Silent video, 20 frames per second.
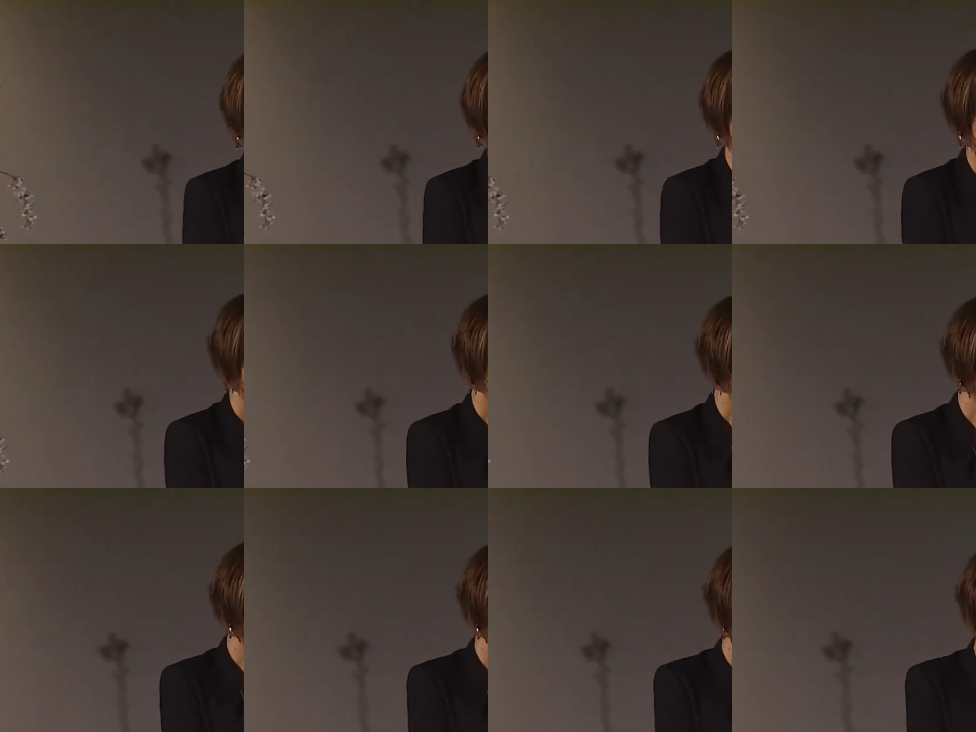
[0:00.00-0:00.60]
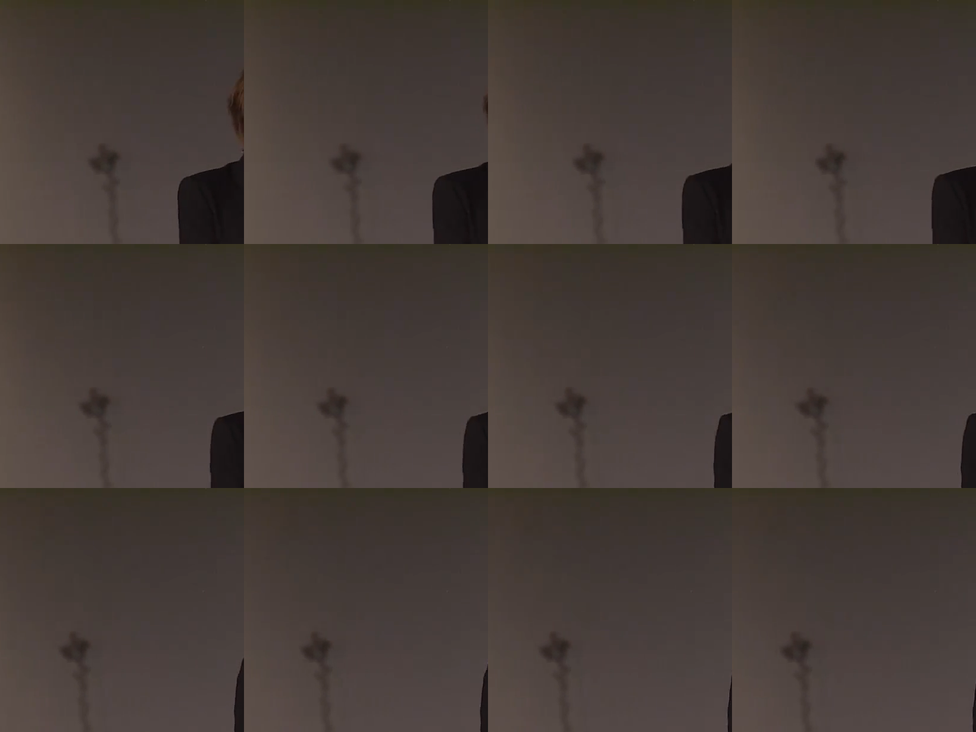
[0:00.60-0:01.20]
And I'm aware
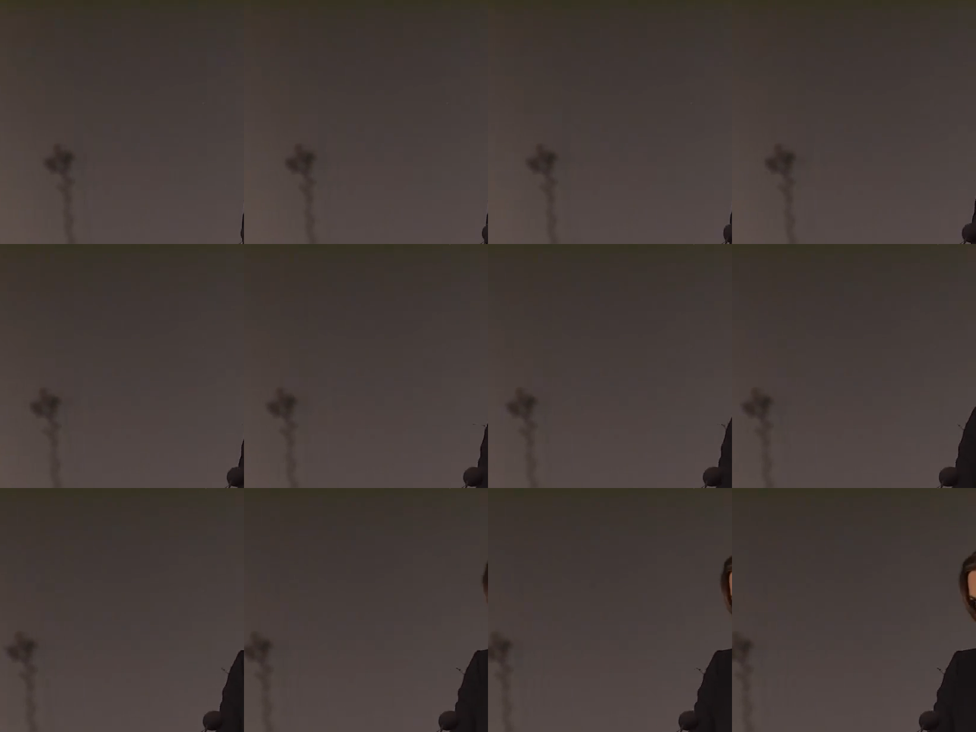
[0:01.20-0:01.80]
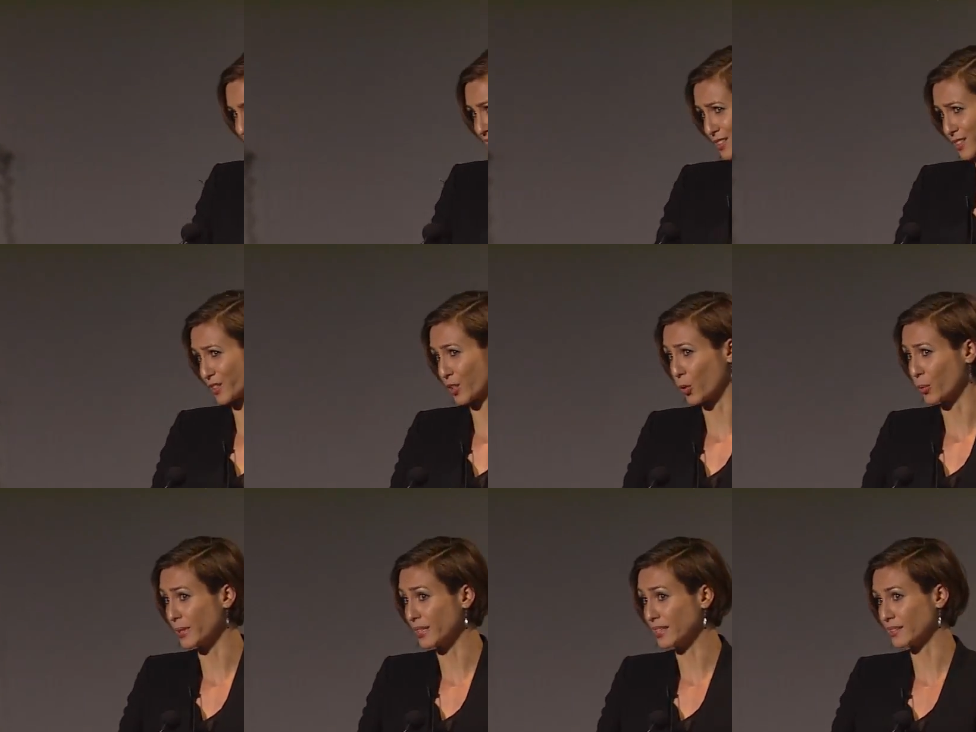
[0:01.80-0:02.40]
that sometimes that's not
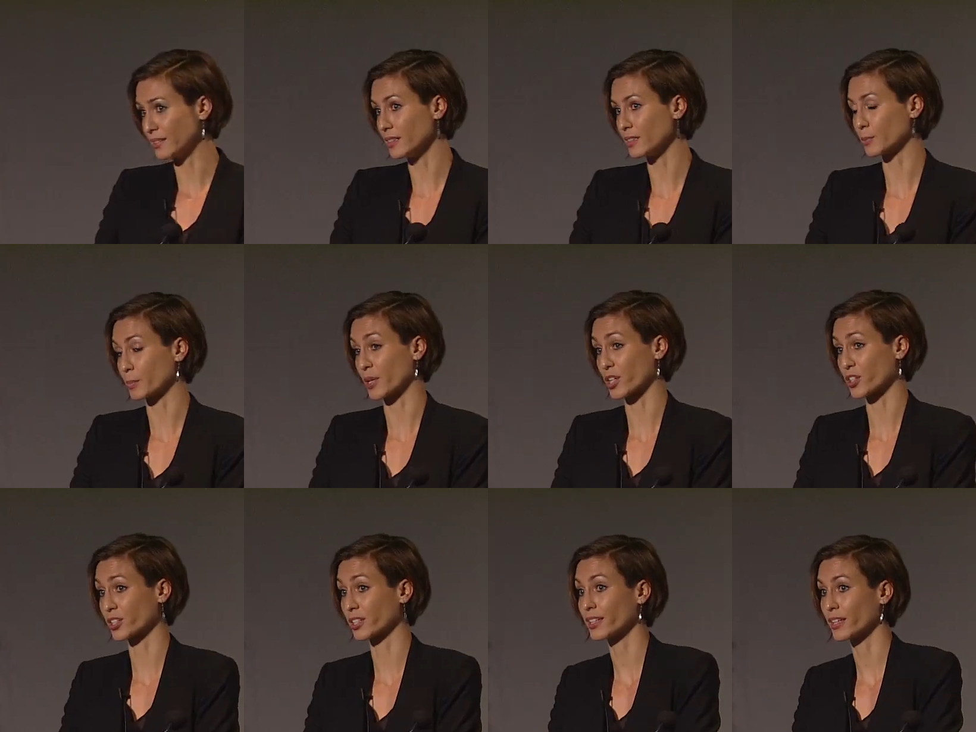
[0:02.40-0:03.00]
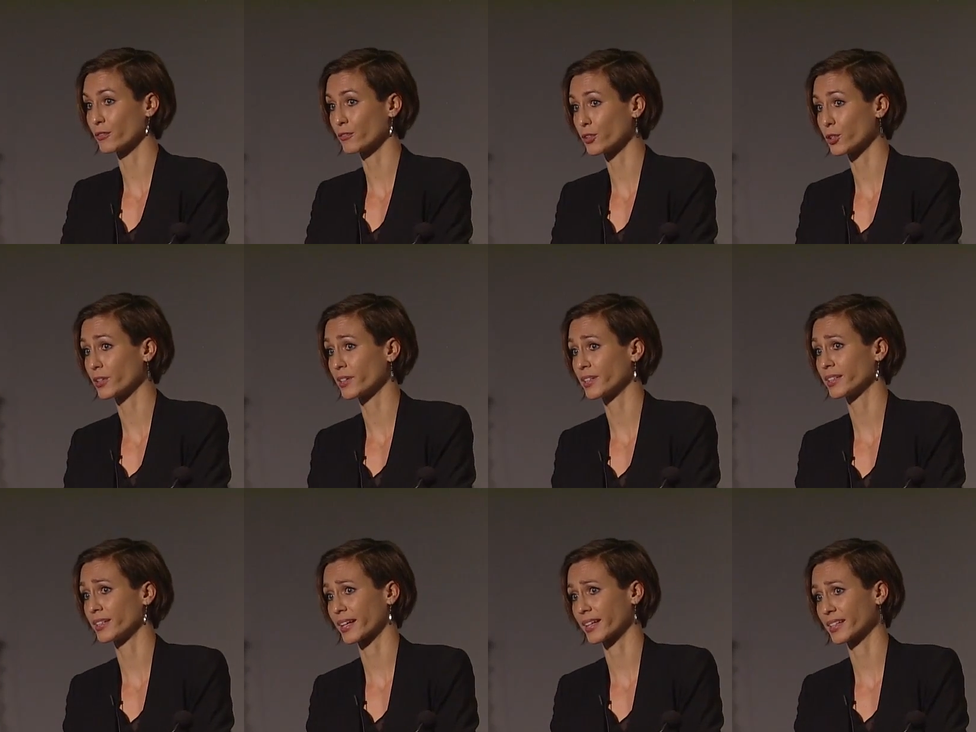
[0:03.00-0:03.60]
so easy, especially if you're
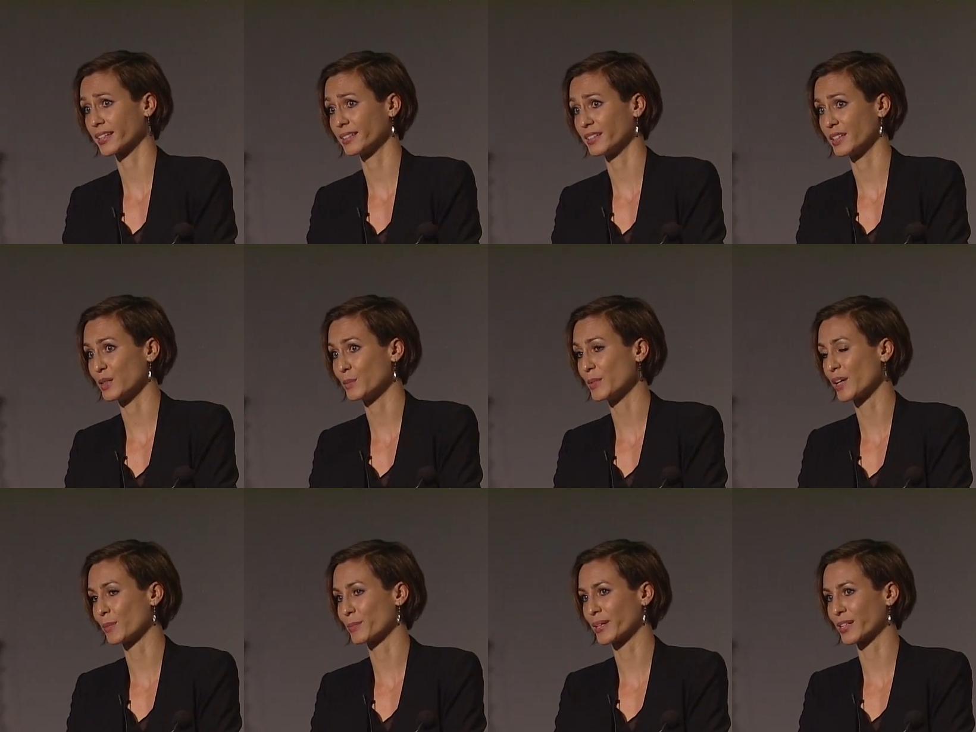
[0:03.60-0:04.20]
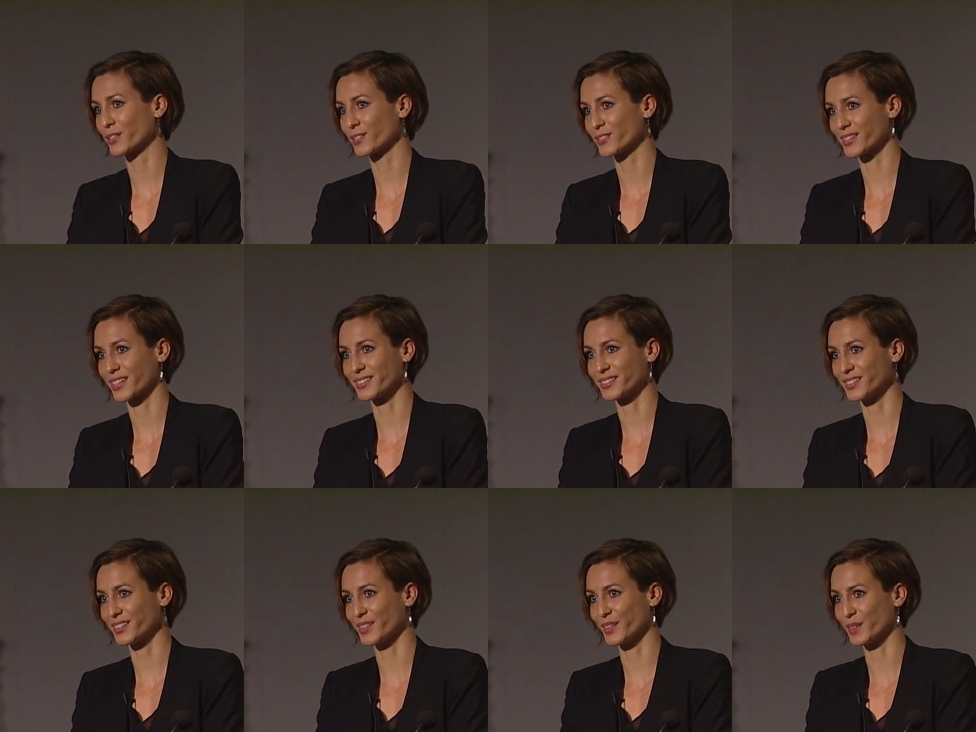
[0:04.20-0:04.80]
in academia, because I
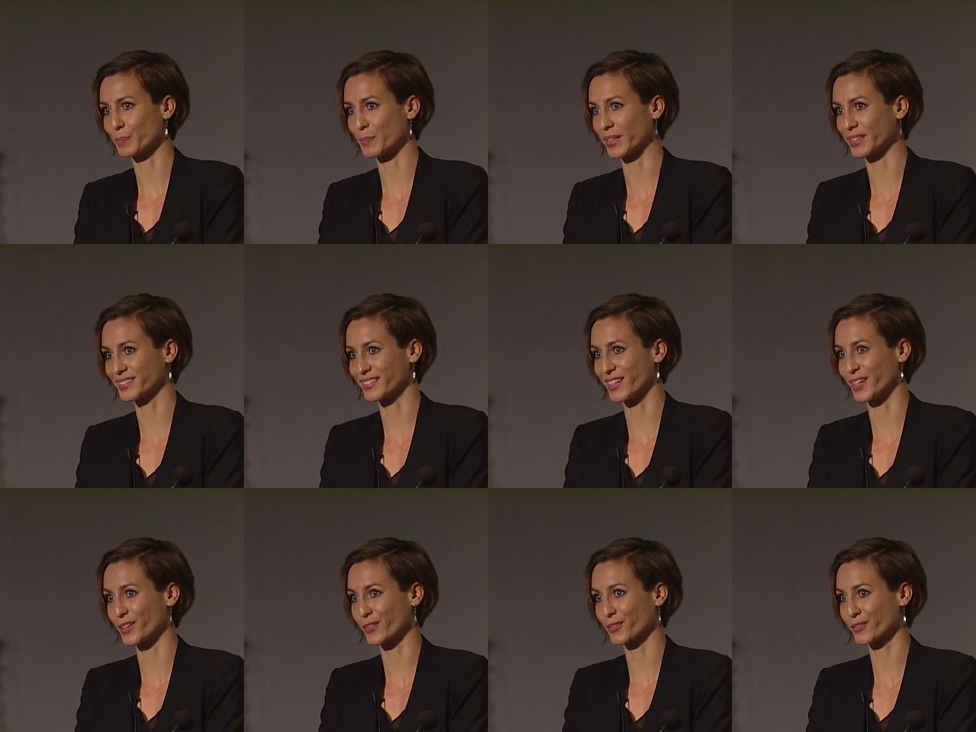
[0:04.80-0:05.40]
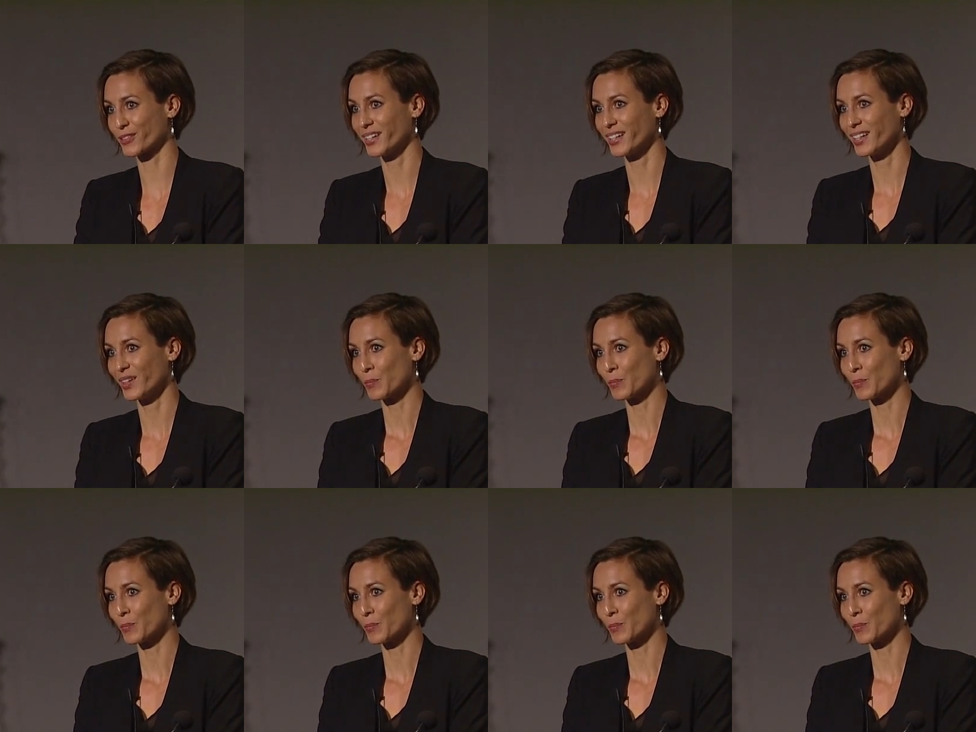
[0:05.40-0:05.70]
see it myself.